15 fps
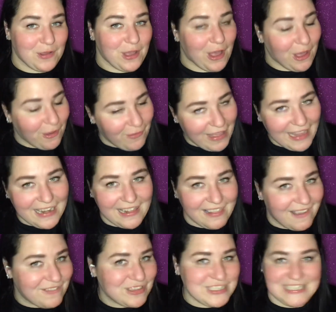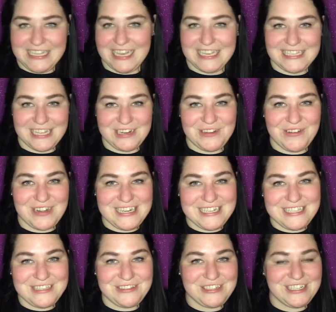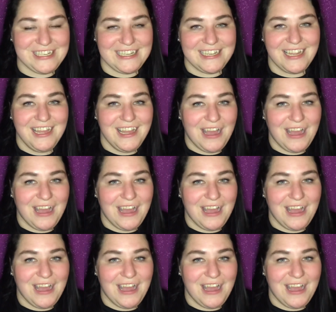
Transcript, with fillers: Coed Level 6, and according to Sushi,